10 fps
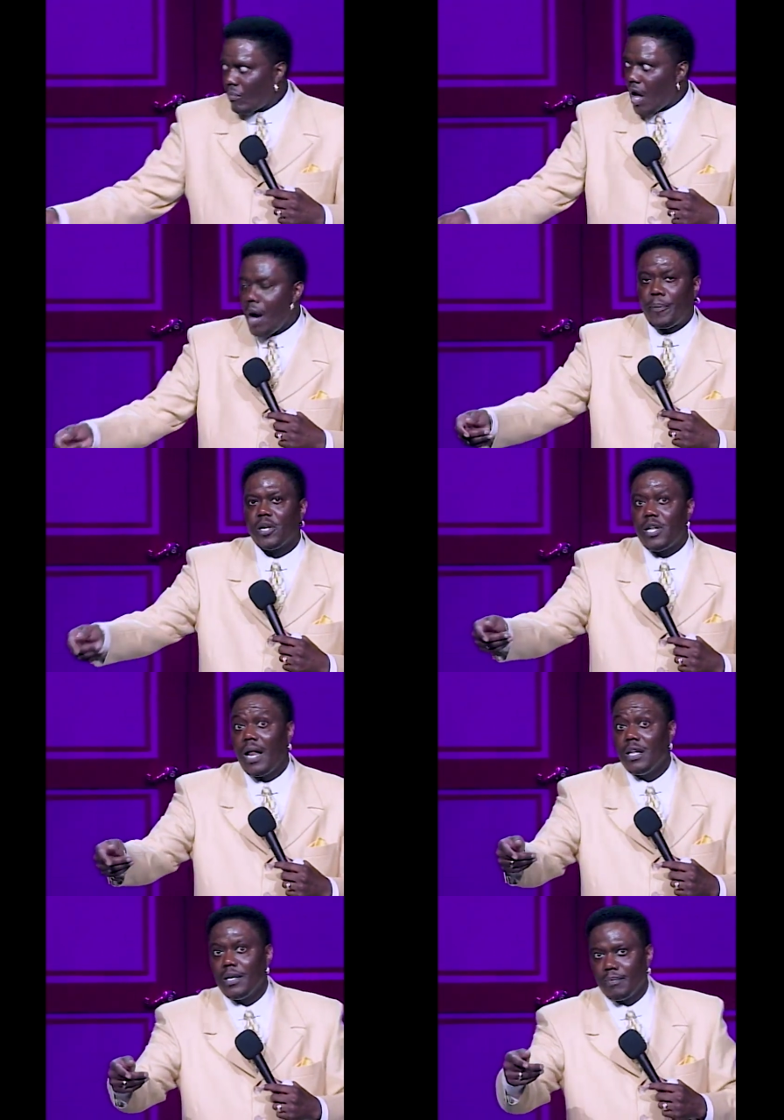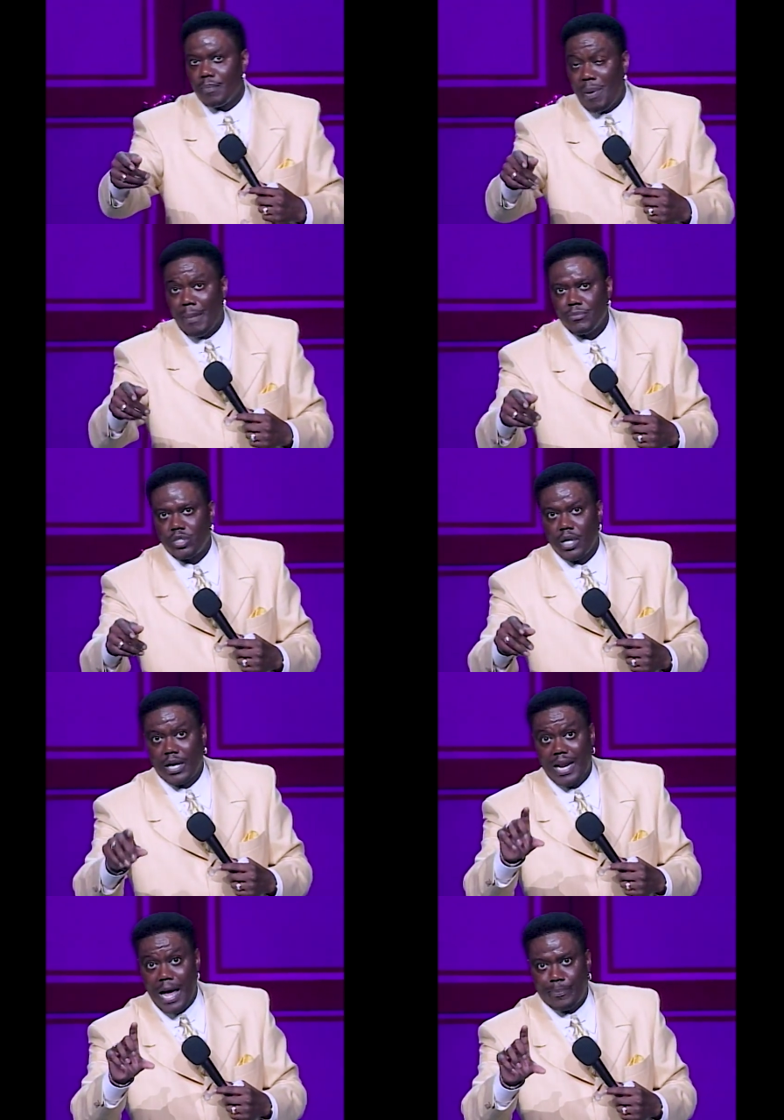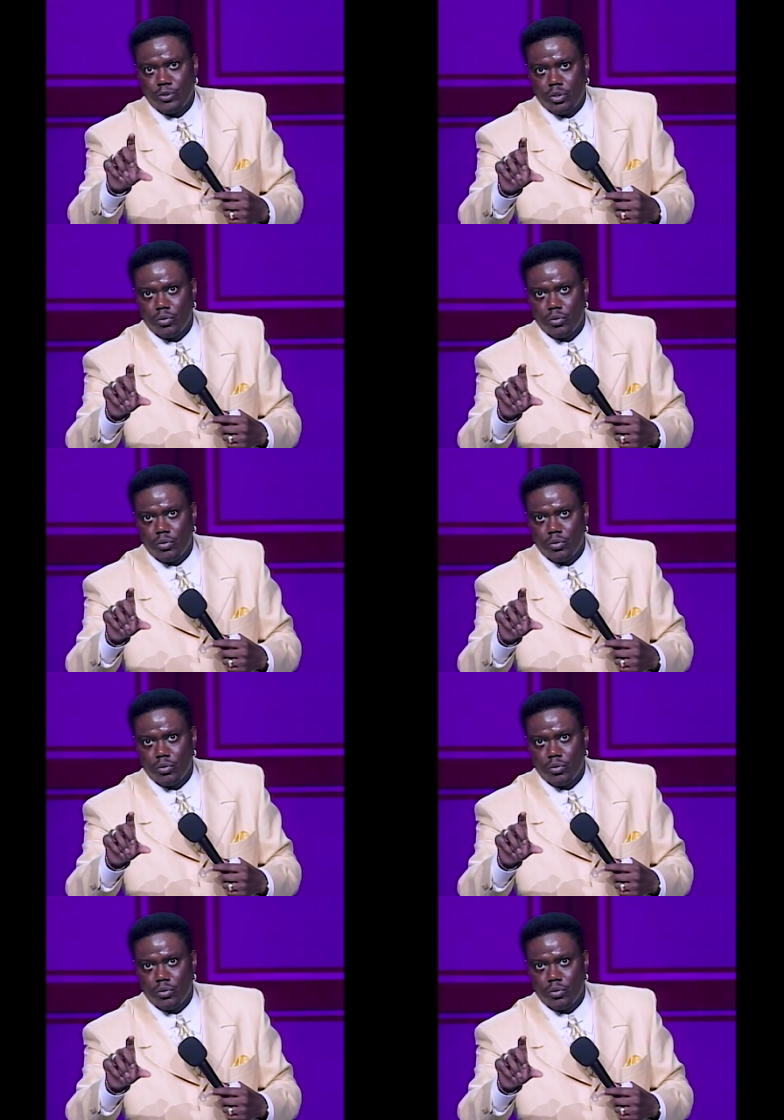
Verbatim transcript: I put a dollar in that pop machine, I got an apple juice.